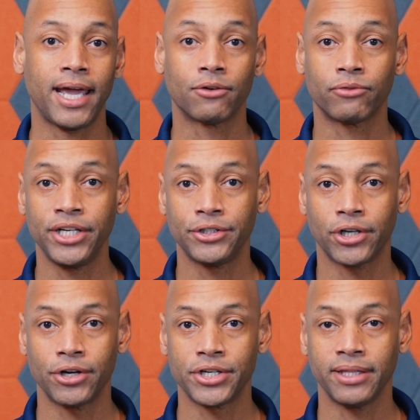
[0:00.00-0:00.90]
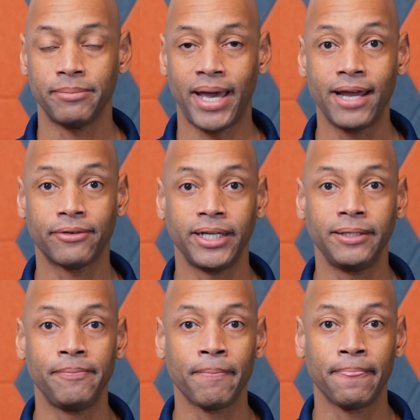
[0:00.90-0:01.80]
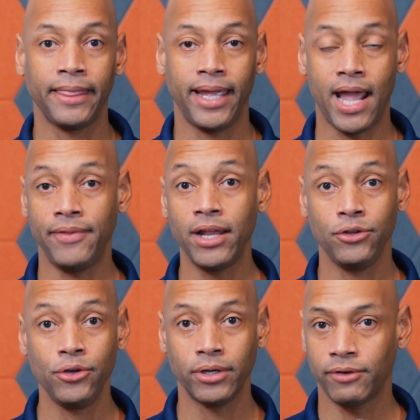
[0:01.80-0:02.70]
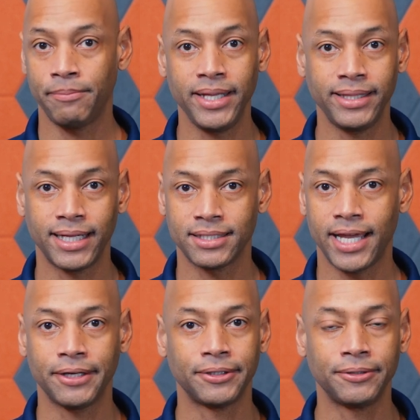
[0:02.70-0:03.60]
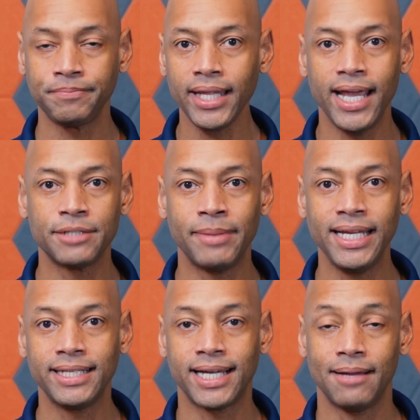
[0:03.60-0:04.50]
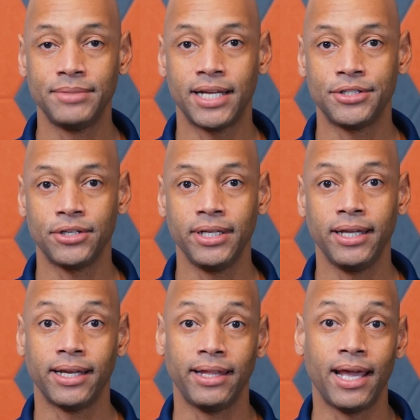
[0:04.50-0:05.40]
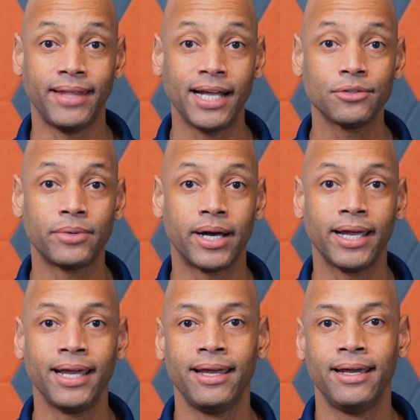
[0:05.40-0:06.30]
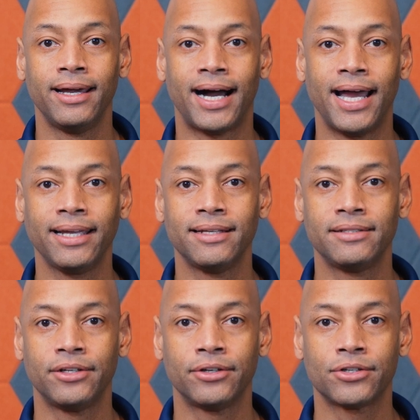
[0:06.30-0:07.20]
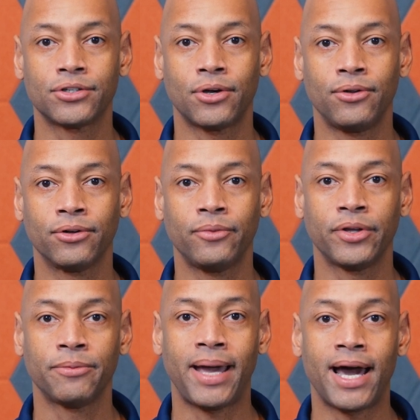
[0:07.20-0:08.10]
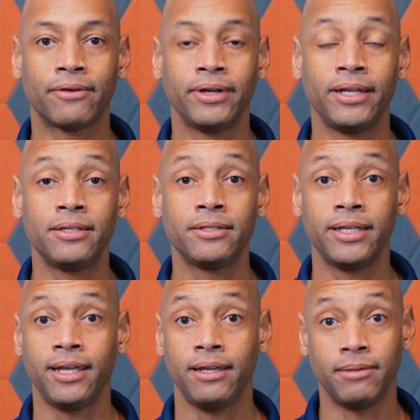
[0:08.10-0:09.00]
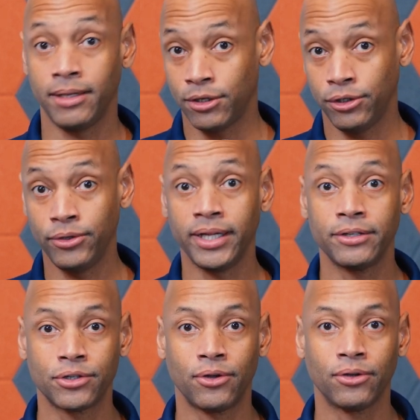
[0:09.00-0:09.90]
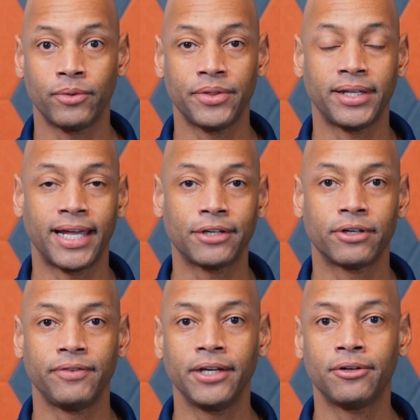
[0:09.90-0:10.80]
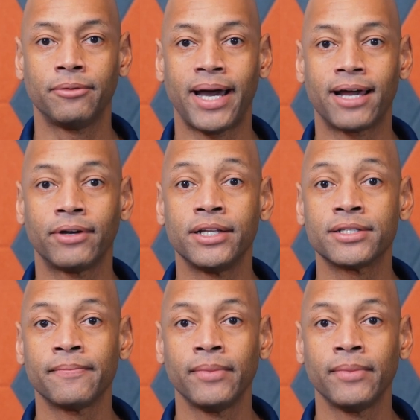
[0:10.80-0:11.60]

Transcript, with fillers: and recharging the battery. And then you can repeat that cycle as many times as you need. And that's why I consider solar with batteries, including solar with electric vehicle batteries,